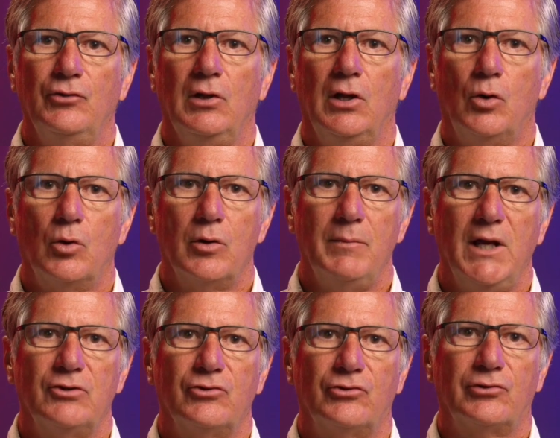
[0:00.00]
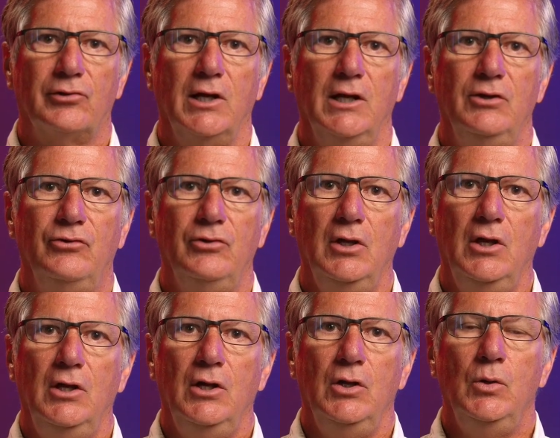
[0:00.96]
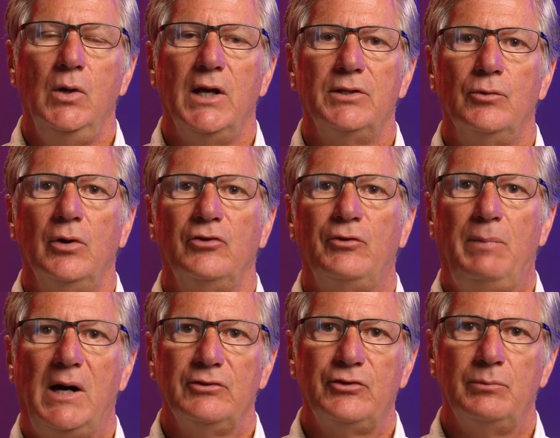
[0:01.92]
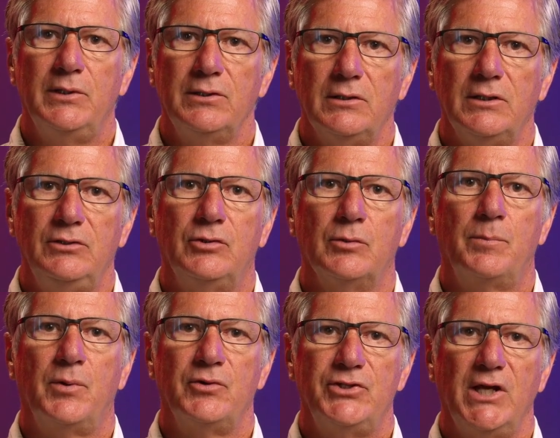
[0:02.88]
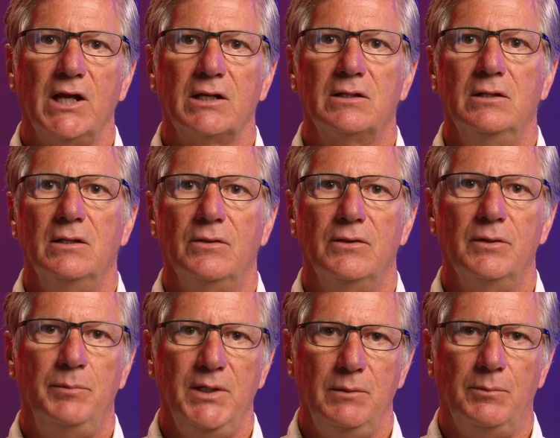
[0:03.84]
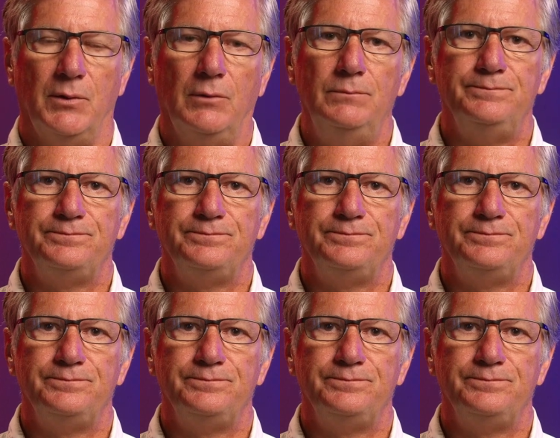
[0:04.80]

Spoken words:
lower magistrates who had the responsibility to protect the people.